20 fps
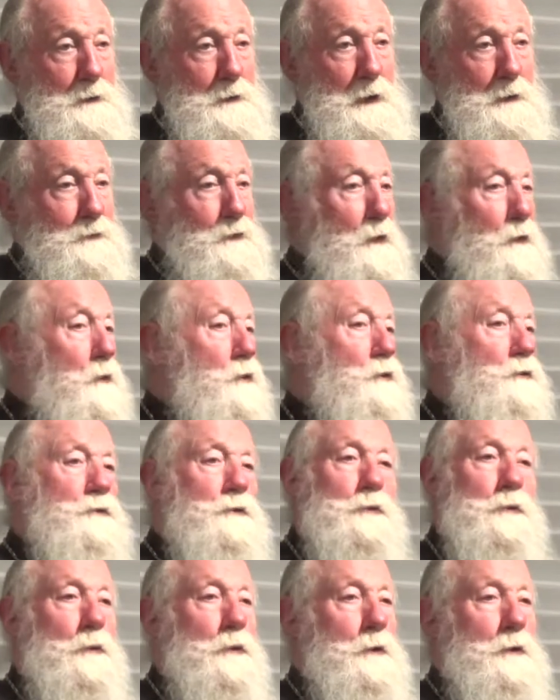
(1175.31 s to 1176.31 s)
I was
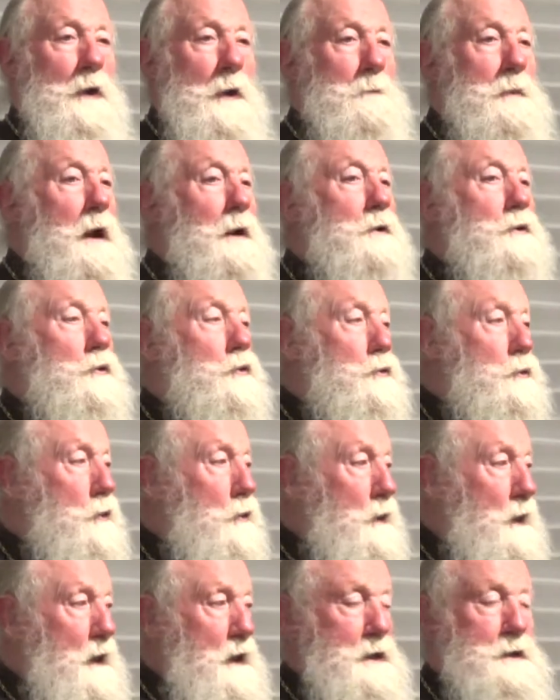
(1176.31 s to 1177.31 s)
thirsty all the time, but I could
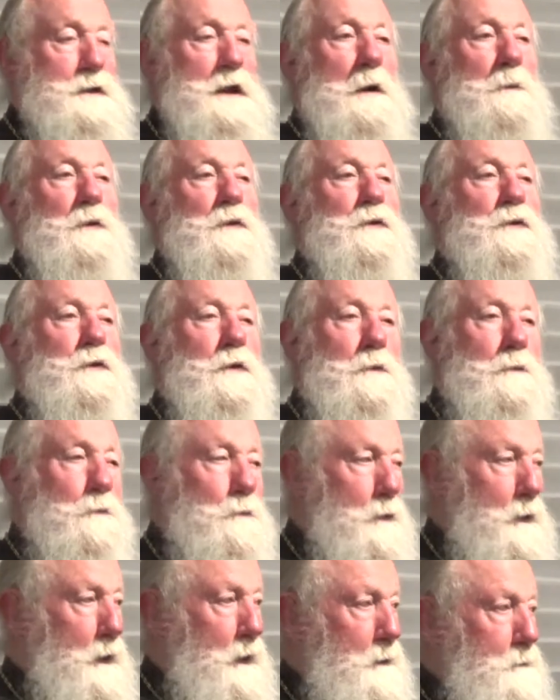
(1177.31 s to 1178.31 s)
not eat. I was so
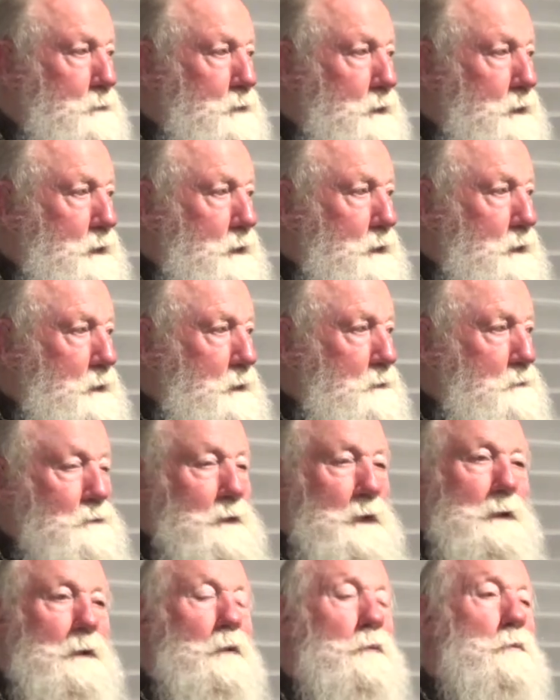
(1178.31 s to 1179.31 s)
full up. In
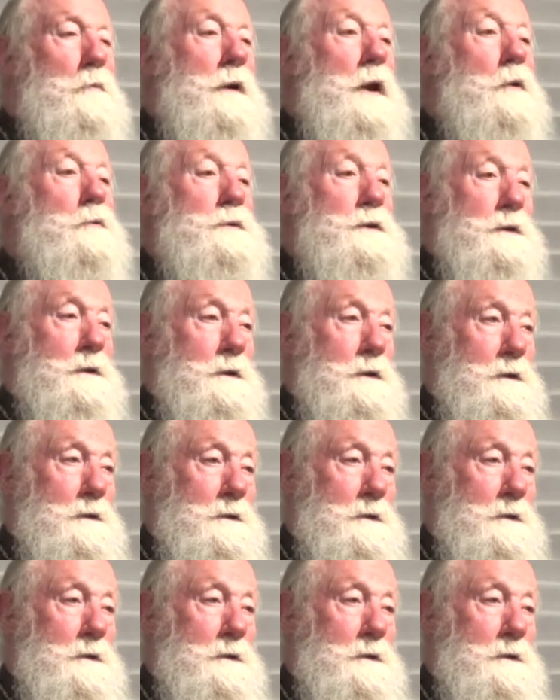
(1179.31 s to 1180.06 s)
fact, I was bloated."